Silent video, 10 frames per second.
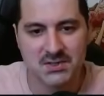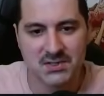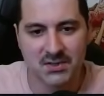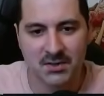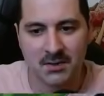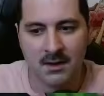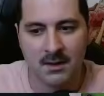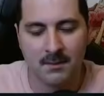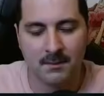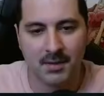soon.
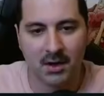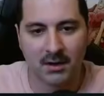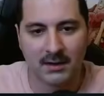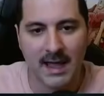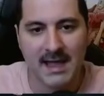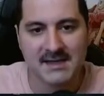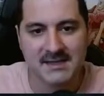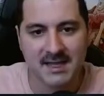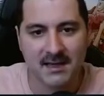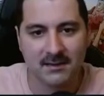But our last